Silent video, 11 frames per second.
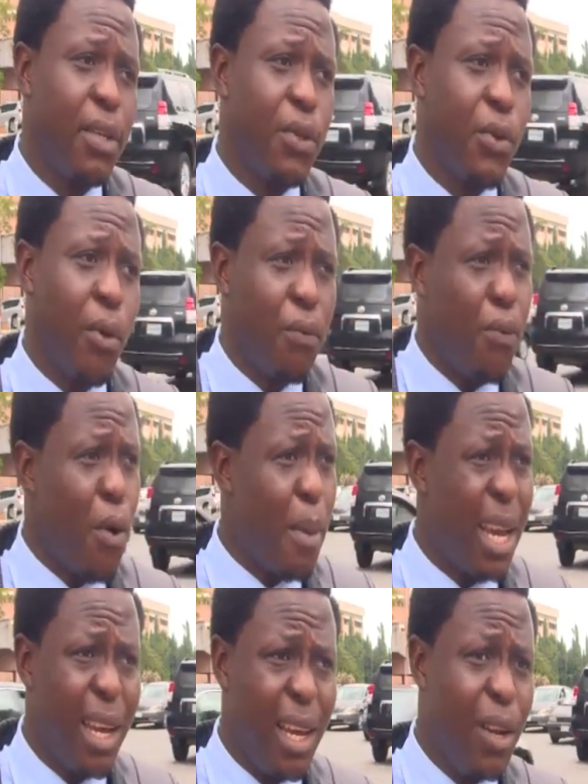So for
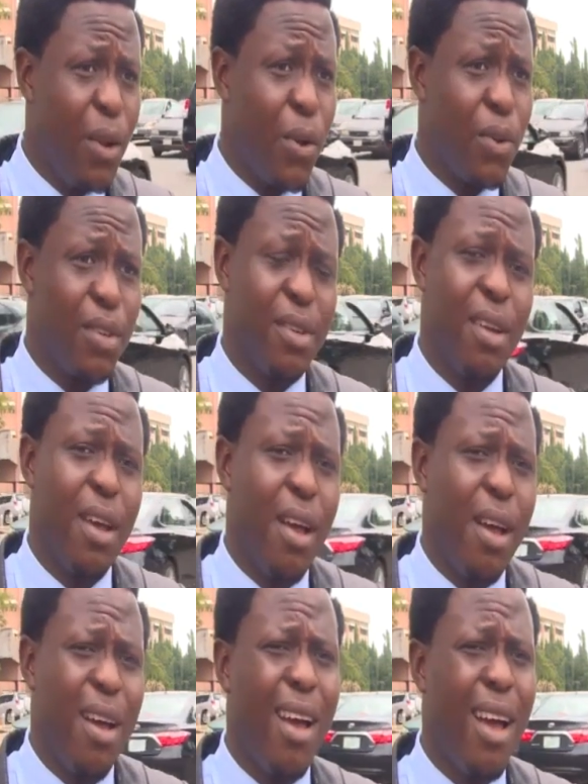my in-laws,
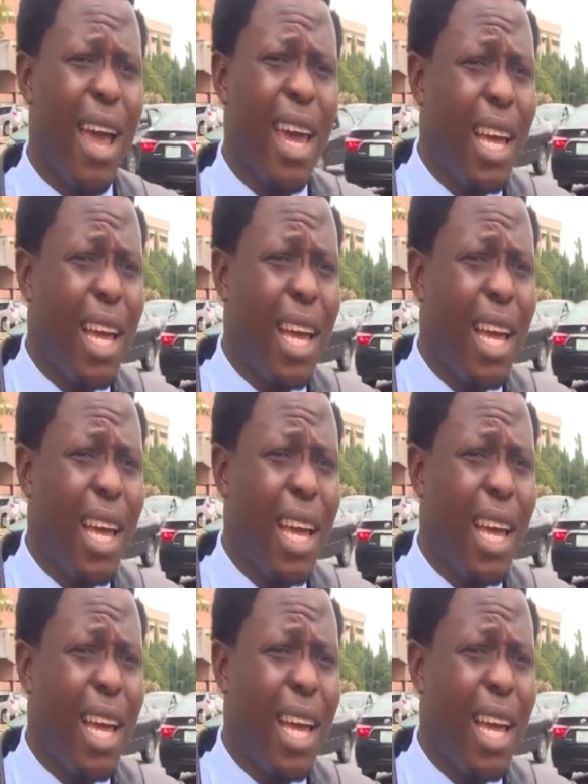I